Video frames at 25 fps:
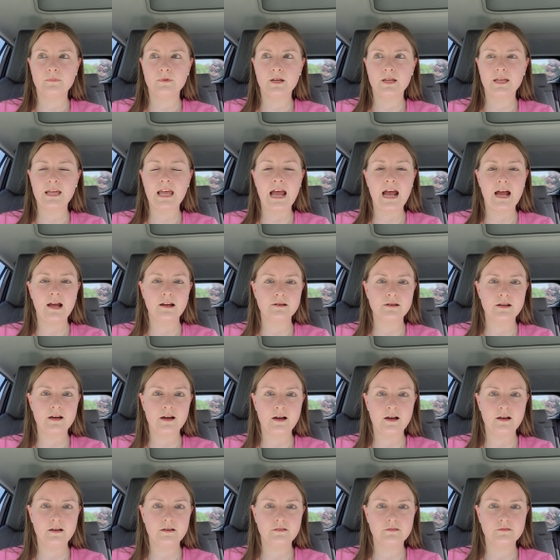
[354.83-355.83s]
a cat
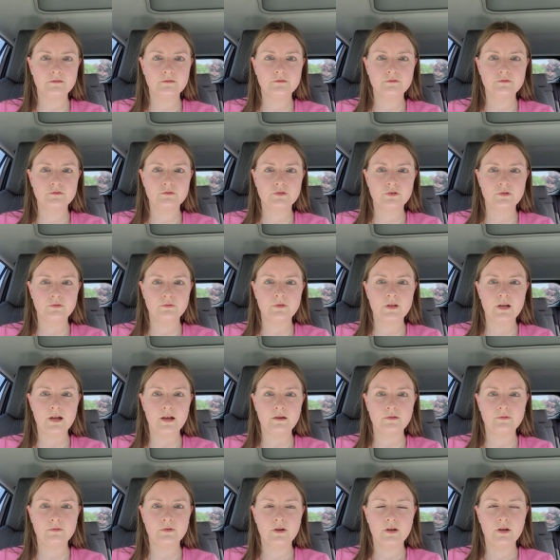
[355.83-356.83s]
die too,
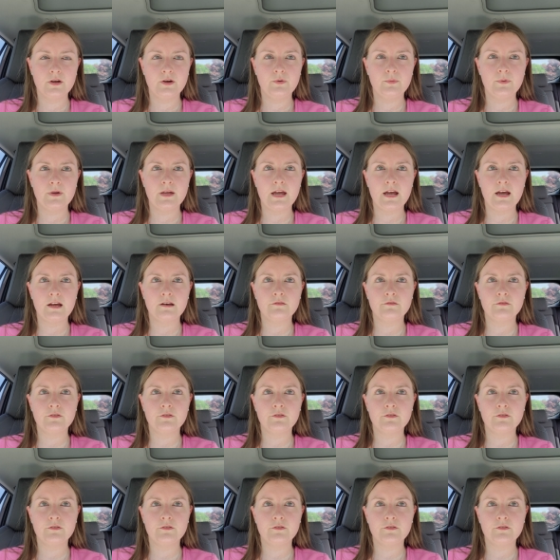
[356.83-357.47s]
that we had